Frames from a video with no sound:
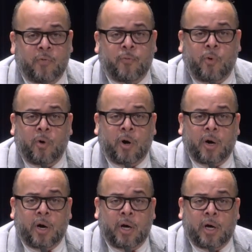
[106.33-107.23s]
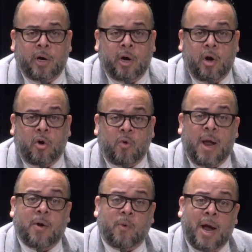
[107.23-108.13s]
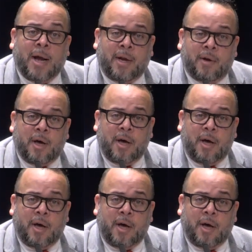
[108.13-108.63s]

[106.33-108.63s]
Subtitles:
for grant writing